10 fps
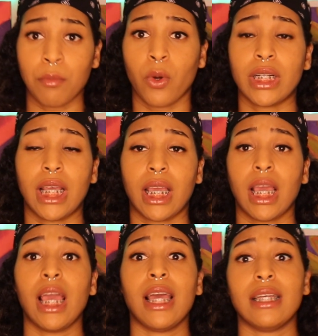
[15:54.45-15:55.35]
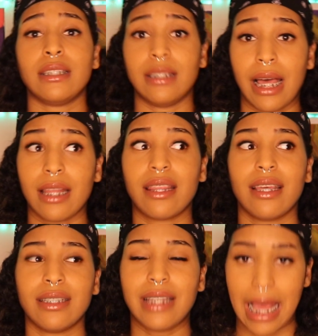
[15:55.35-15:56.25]
morning, Seth
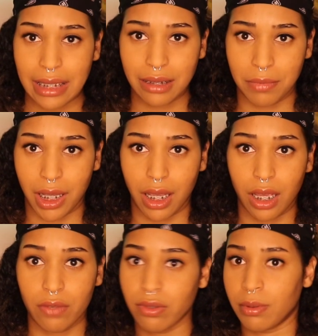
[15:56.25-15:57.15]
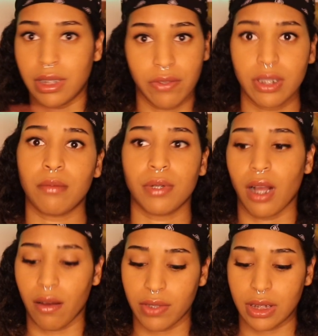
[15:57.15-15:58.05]
texts me from a different number,
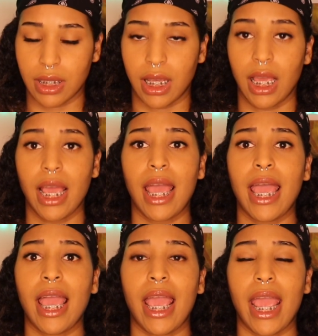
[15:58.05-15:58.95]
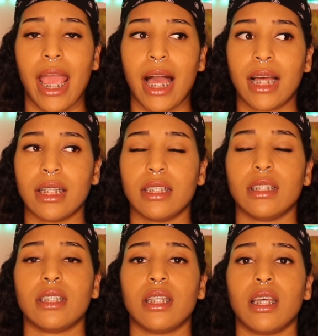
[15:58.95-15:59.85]
obviously,
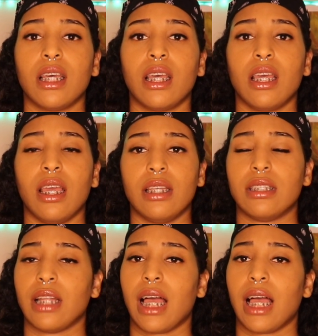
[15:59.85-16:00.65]
and is